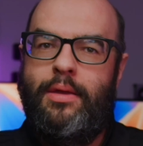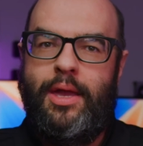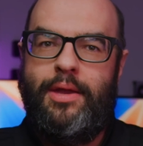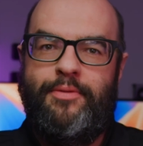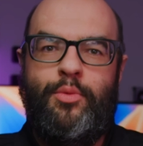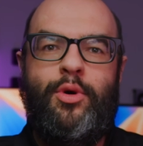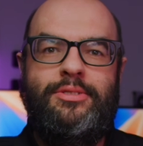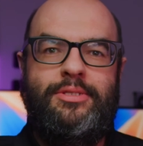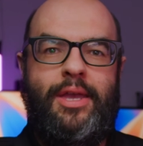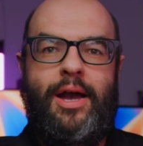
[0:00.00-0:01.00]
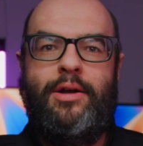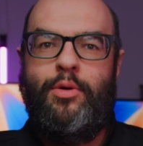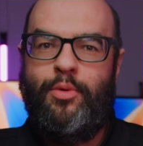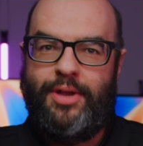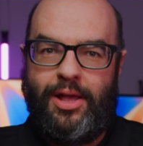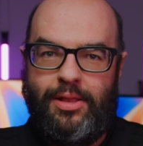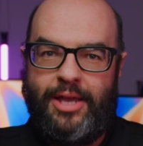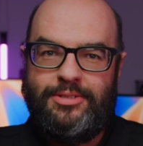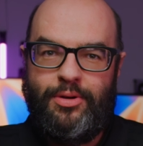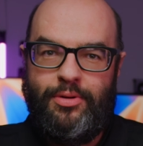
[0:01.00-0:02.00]
Hey everyone, Tiago with
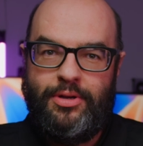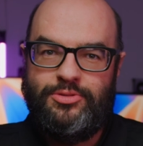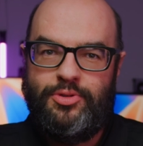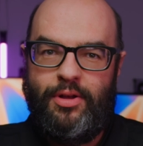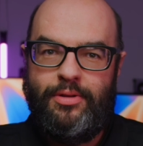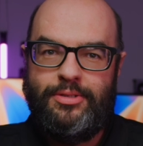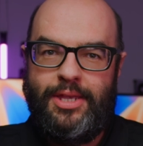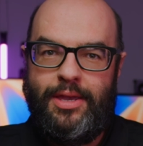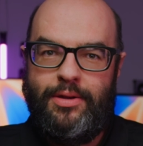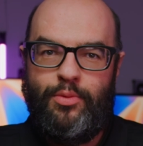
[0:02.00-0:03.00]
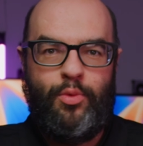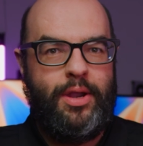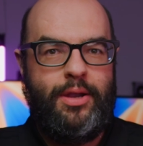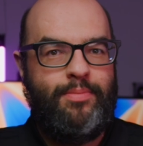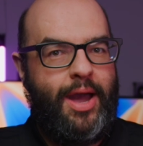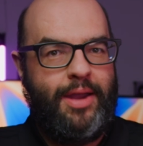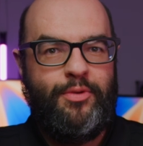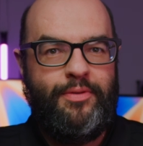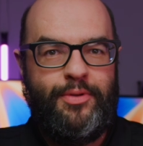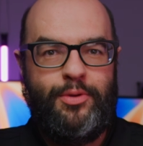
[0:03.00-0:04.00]
Classical Controllers here, where I
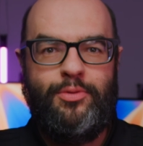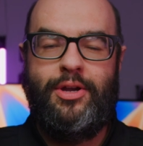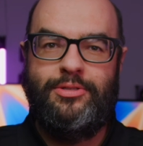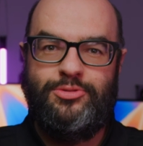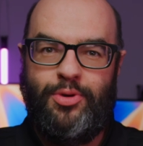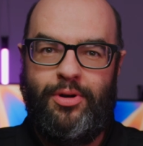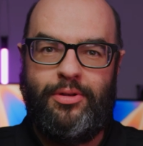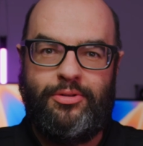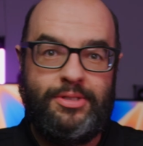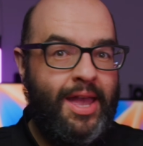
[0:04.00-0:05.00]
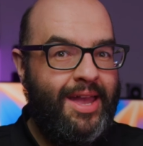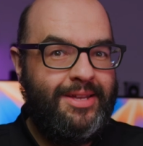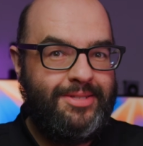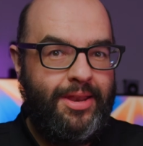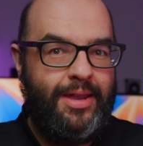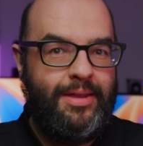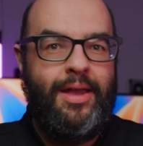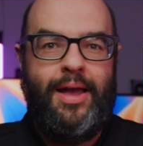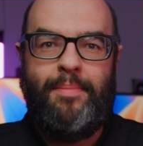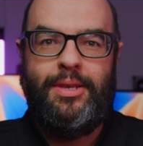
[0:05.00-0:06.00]
review controllers. Today,
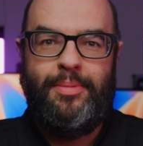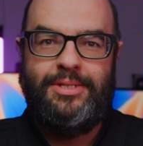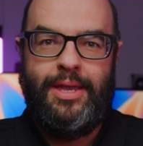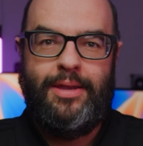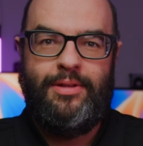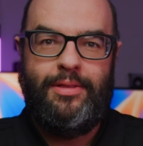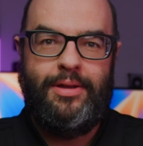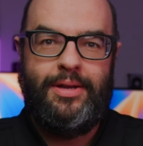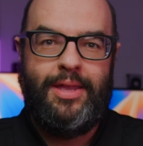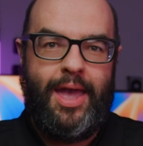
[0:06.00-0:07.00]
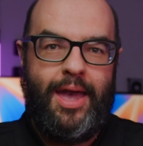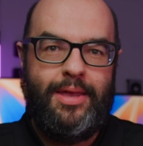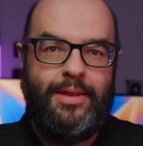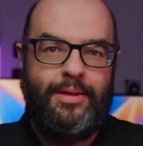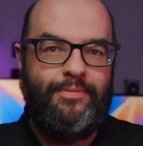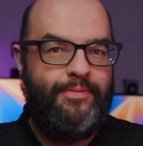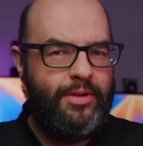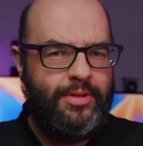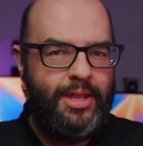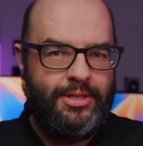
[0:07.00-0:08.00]
I'm going to be taking a look at a
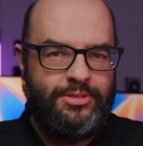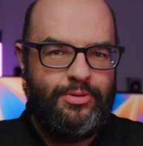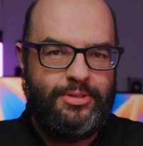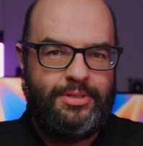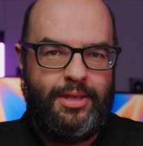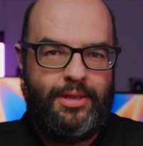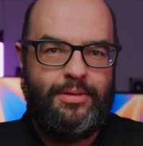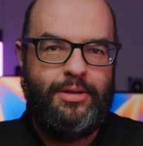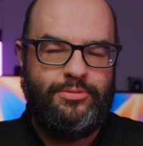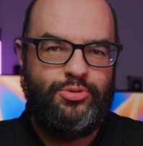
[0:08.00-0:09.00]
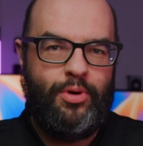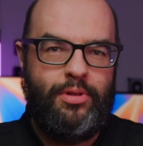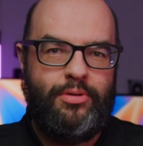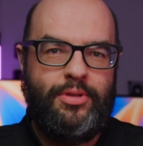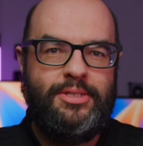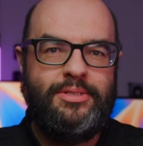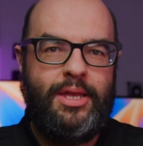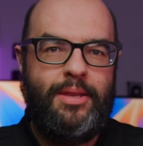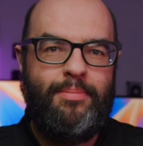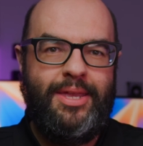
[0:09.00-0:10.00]
very interesting controller. This is
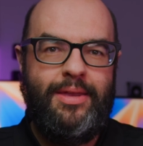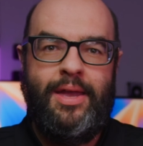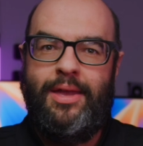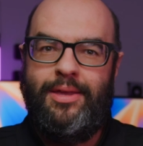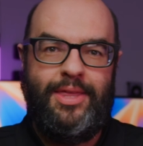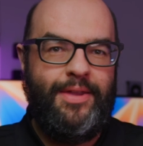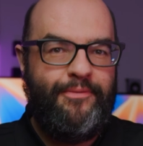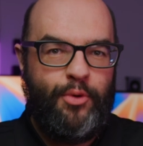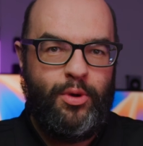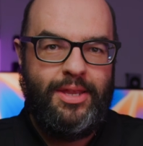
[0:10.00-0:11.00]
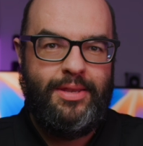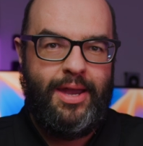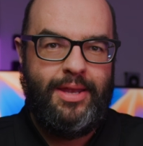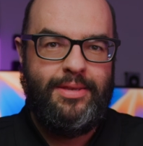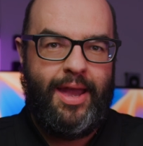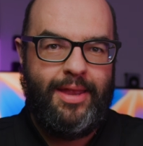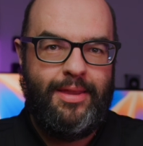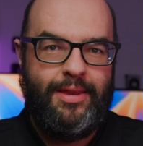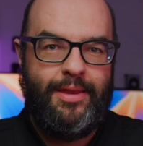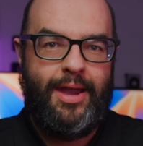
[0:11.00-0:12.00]
going to be the
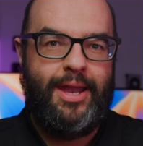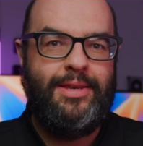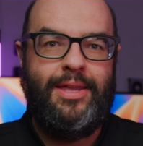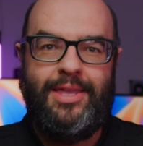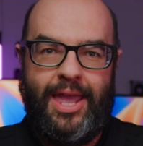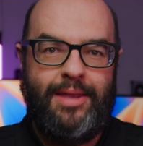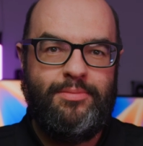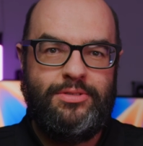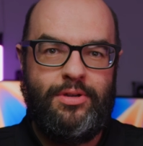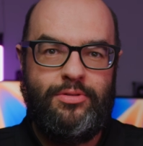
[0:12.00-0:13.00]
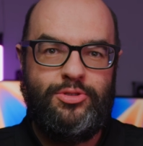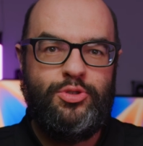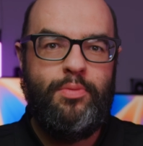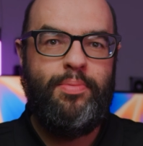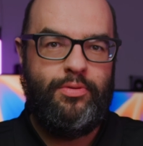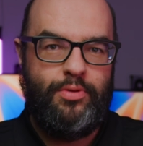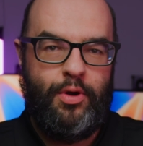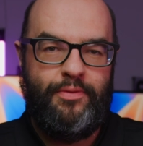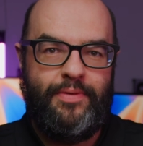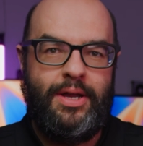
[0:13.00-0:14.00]
$49.99 GameSir
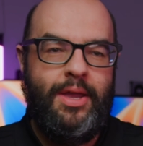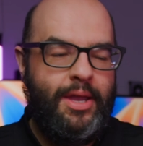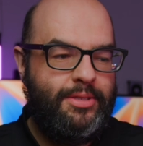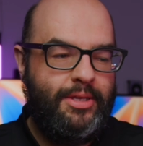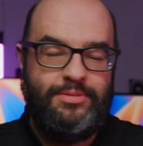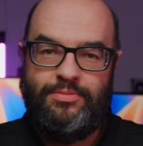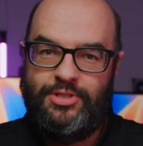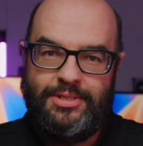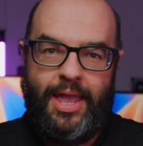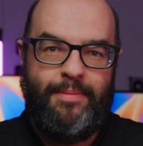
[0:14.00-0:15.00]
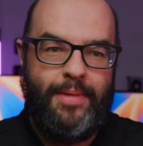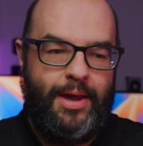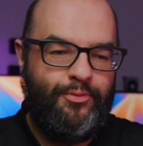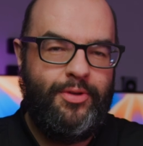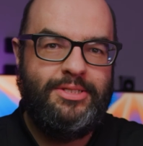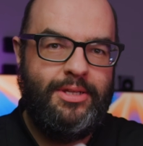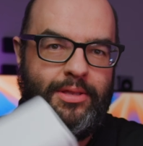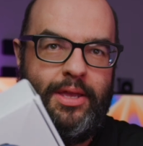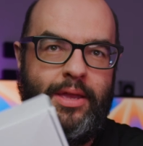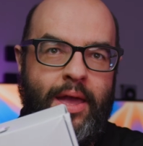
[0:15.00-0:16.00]
Supernova. This just came out
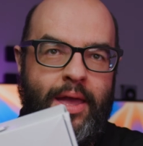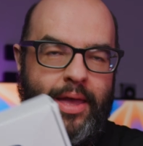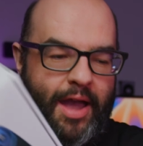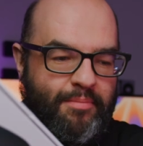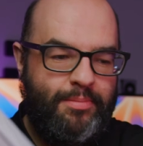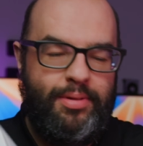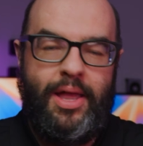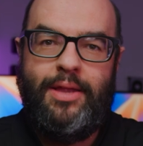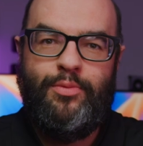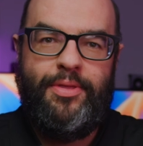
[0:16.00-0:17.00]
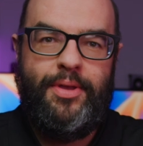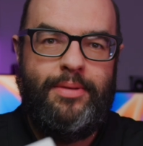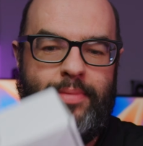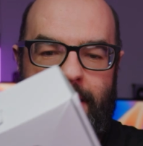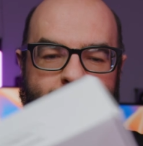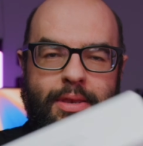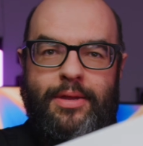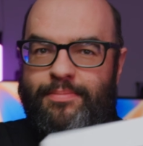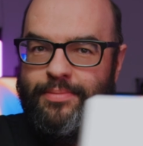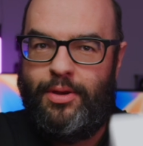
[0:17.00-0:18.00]
recently. I've been playing with it. I'm going
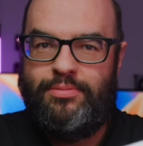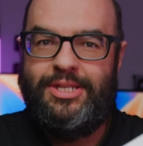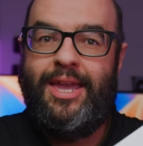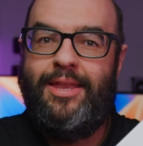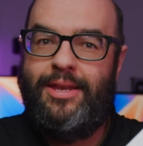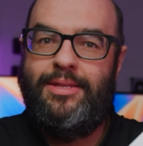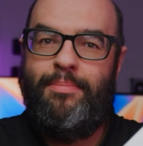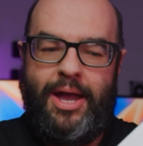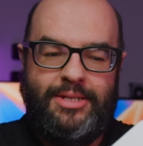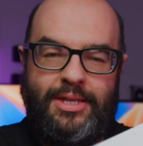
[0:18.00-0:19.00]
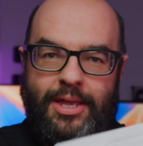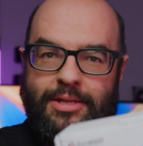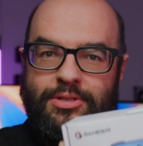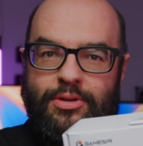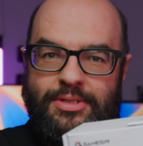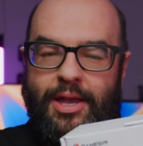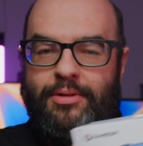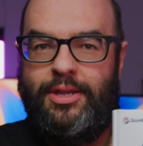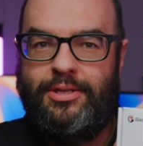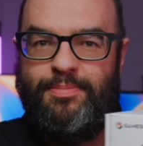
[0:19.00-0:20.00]
to, take it out of the box again so you see how
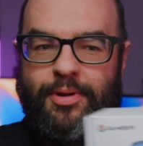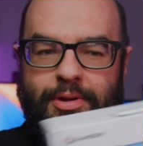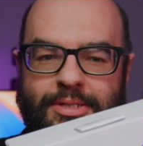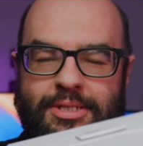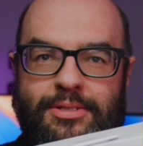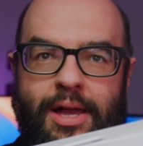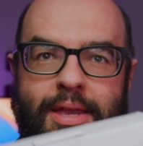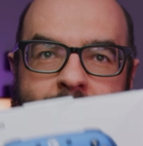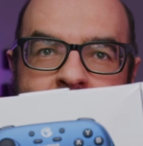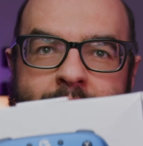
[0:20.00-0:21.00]
the experience is like.